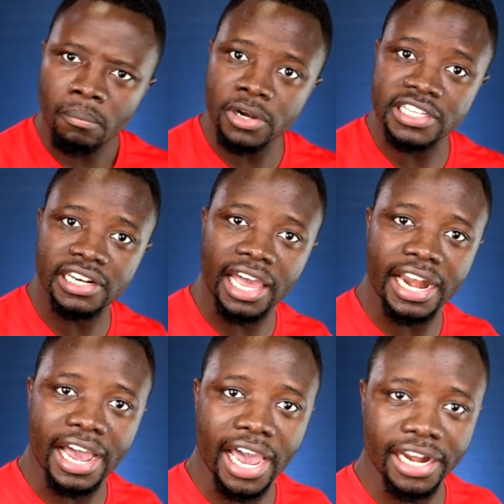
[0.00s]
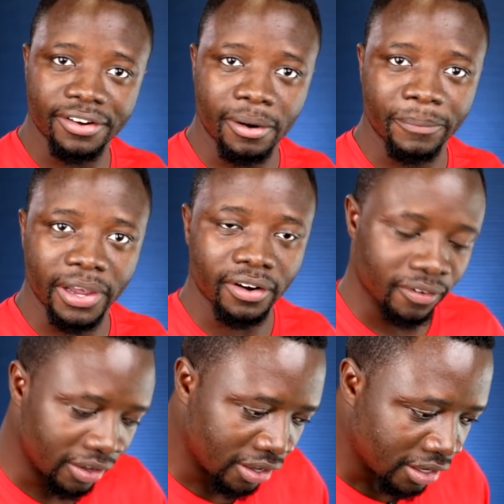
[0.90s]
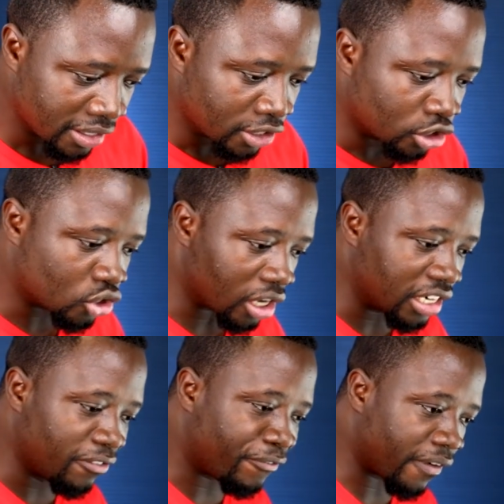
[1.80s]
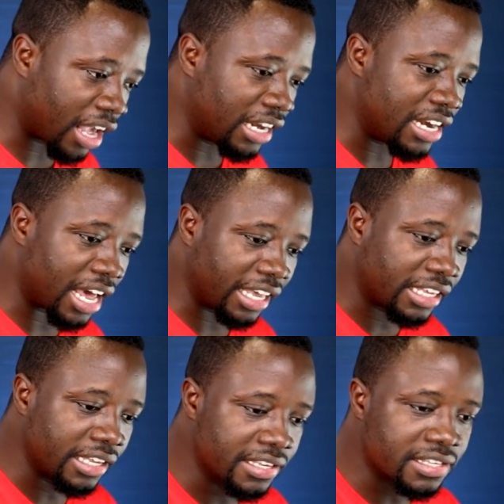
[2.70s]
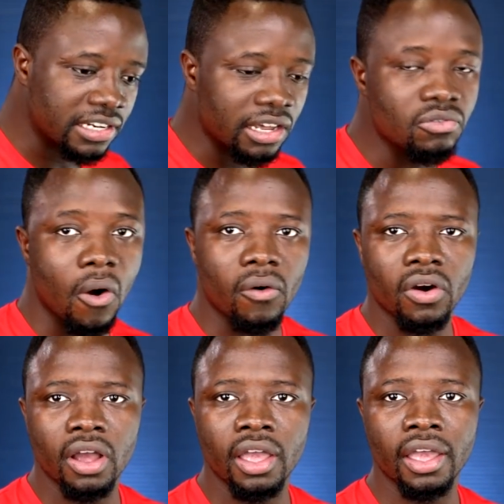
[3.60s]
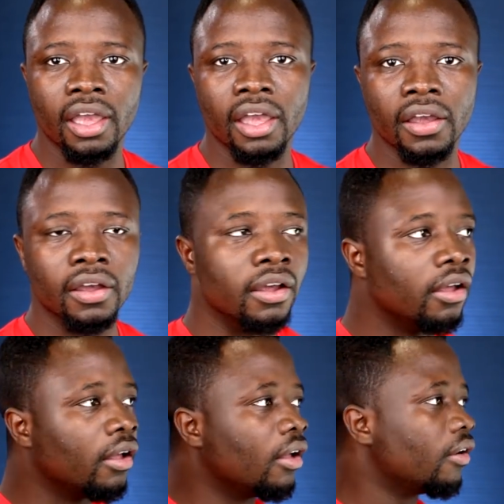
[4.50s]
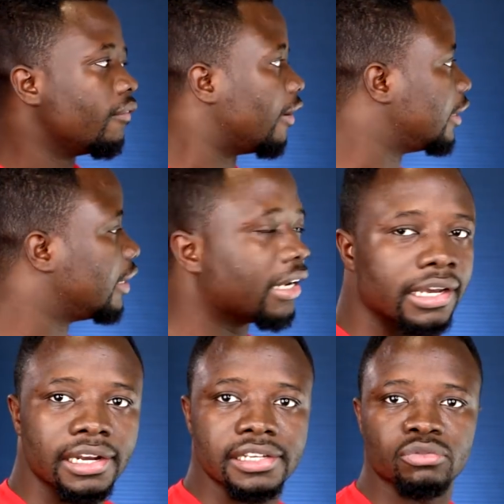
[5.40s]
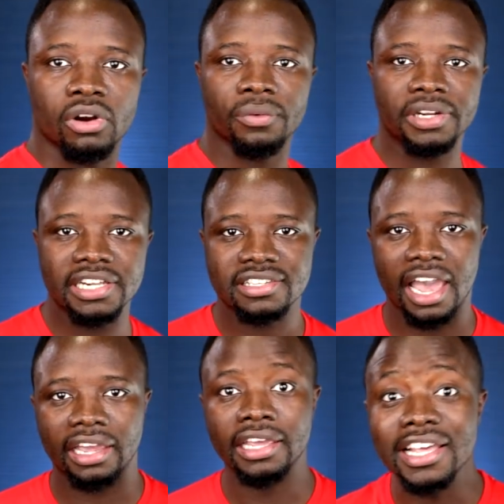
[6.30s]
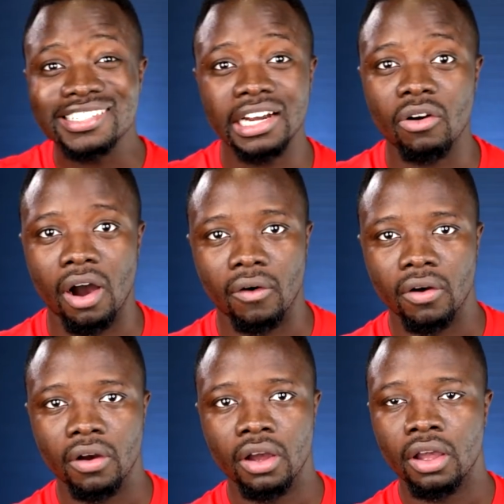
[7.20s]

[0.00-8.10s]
What a line I got in a drop here? Should define like East Legon. What the hell is wrong with this guy? East Legon!